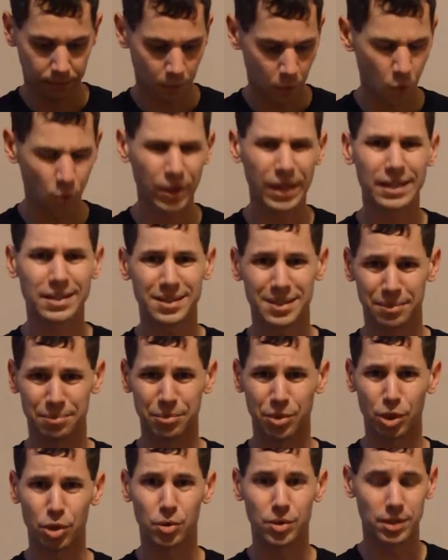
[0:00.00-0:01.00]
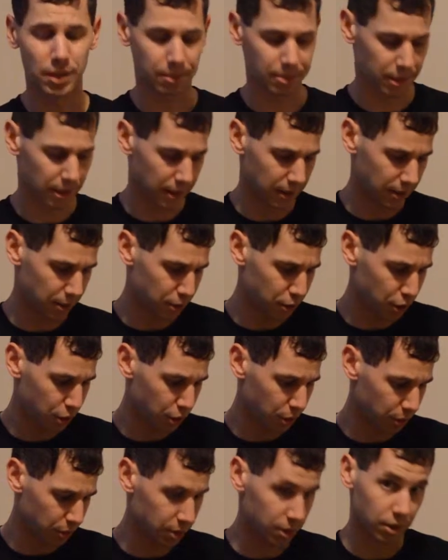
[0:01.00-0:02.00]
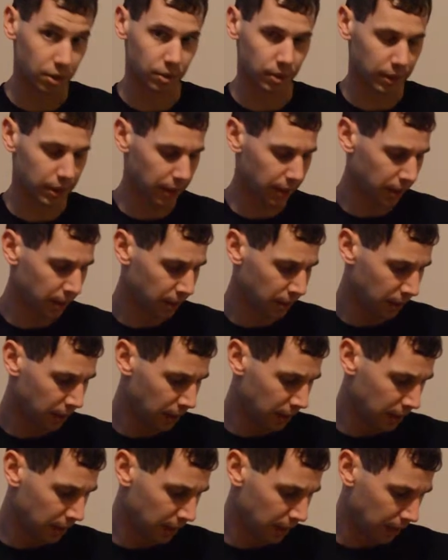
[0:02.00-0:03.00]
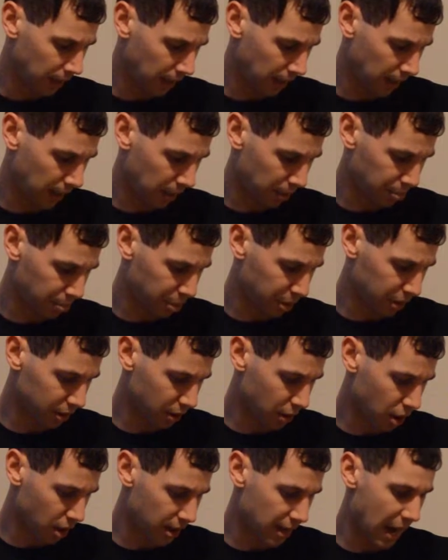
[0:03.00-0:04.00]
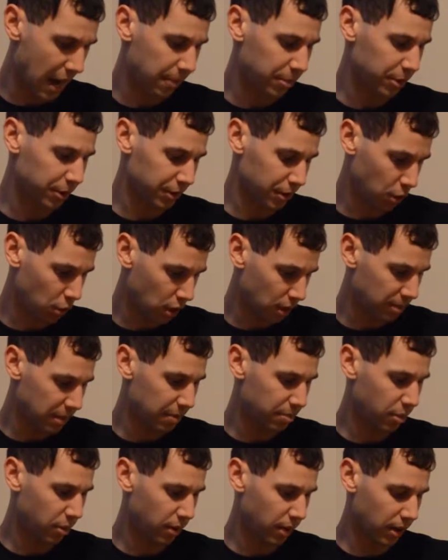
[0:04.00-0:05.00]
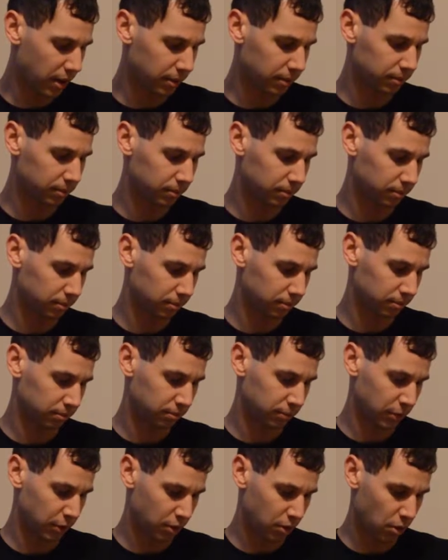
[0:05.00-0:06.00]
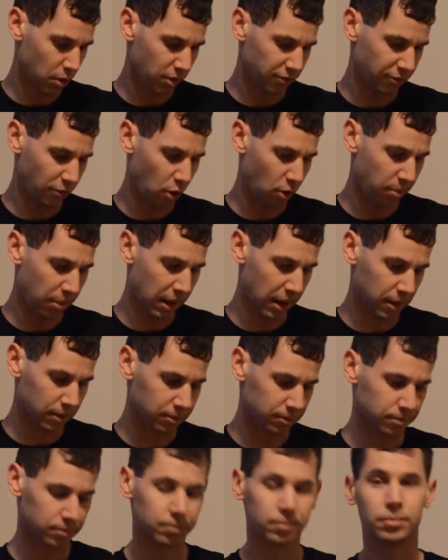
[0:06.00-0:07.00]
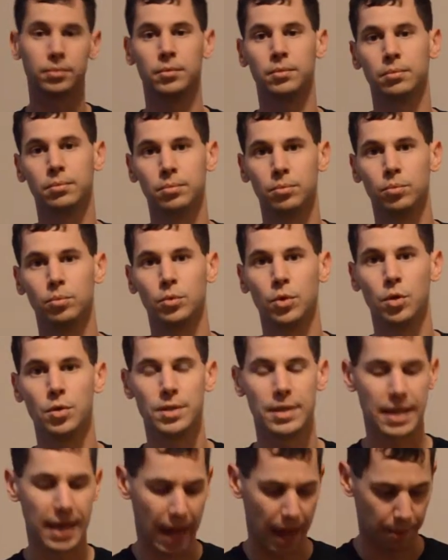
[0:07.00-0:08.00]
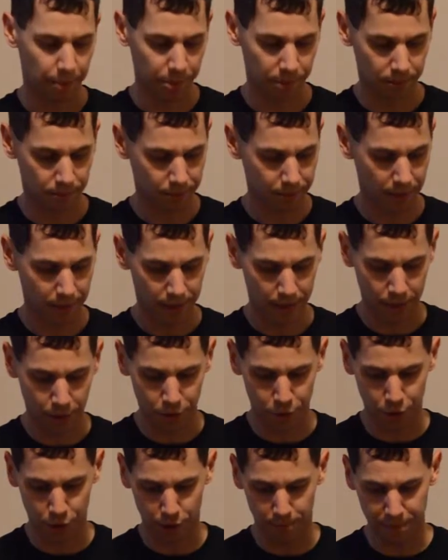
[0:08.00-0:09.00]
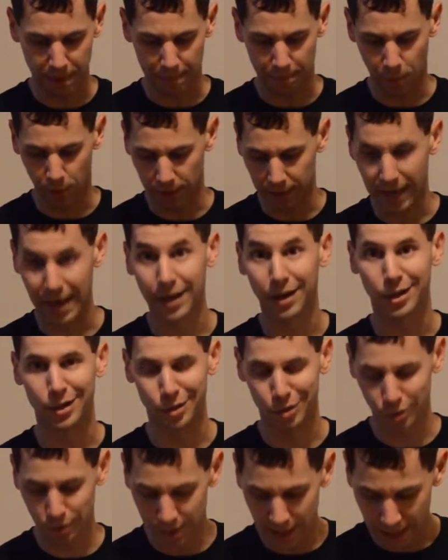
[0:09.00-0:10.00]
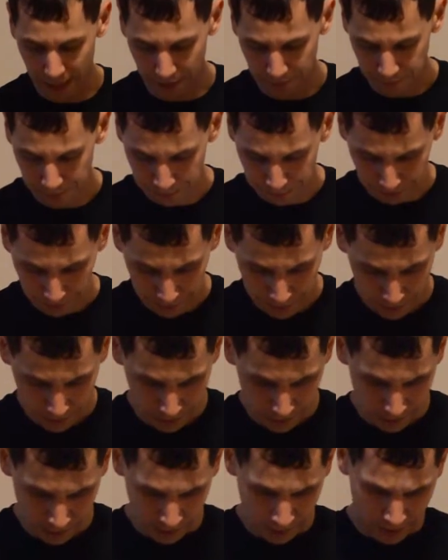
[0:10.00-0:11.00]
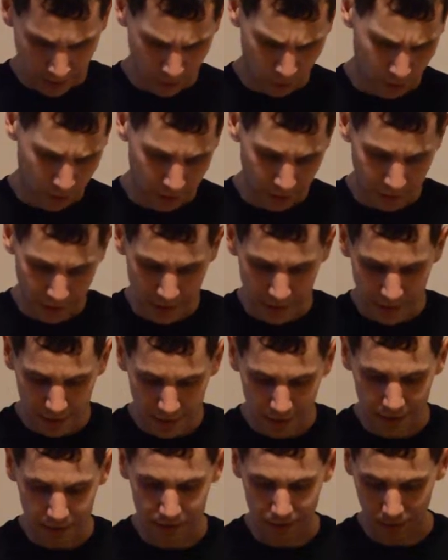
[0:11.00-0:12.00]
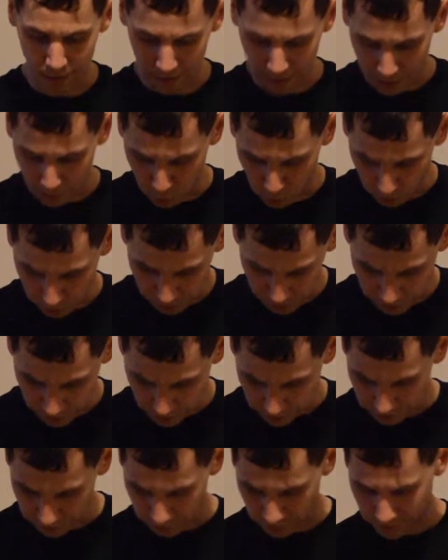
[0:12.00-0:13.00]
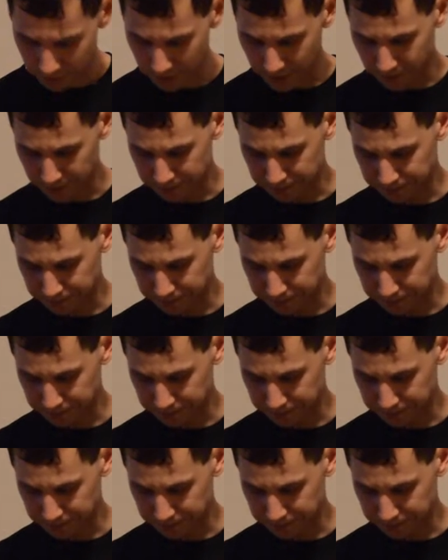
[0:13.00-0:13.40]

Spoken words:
We'll get some close-ups on this too, so don't worry. Plug the car adapter into ODB port. Install the phone mount, use the app, and then here's all your paperwork on how you're going to do that. Oh, underneath this is all that cool stuff. Alright.